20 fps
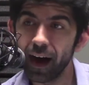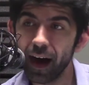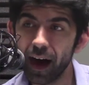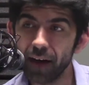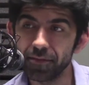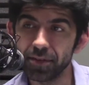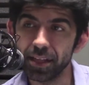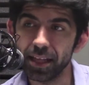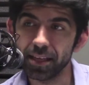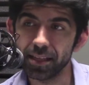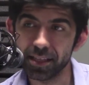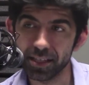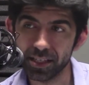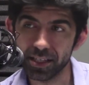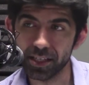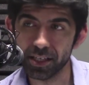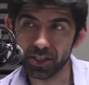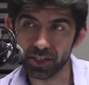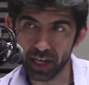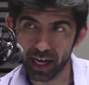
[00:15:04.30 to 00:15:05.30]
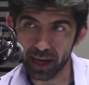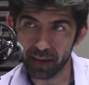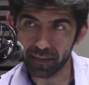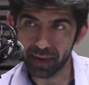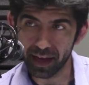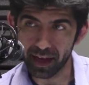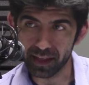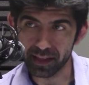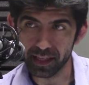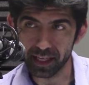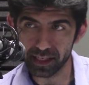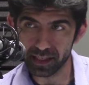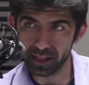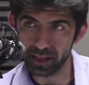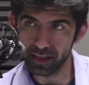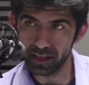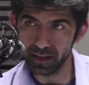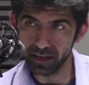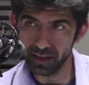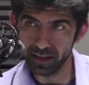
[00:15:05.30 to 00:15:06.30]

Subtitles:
I feel like this is a jab at Destiny.